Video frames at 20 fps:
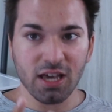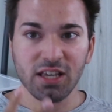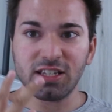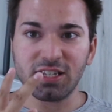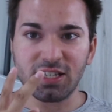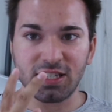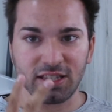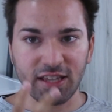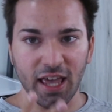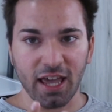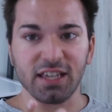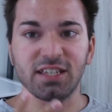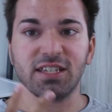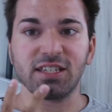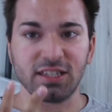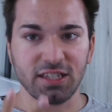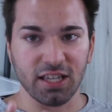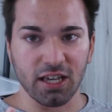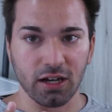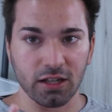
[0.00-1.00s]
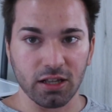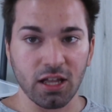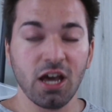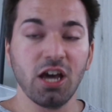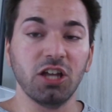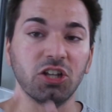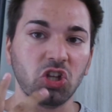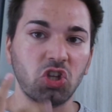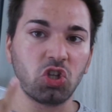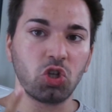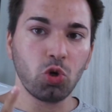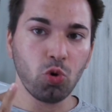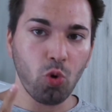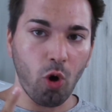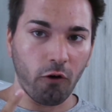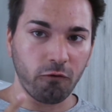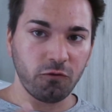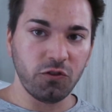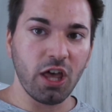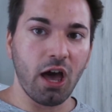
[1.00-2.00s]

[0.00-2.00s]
stay still. The two of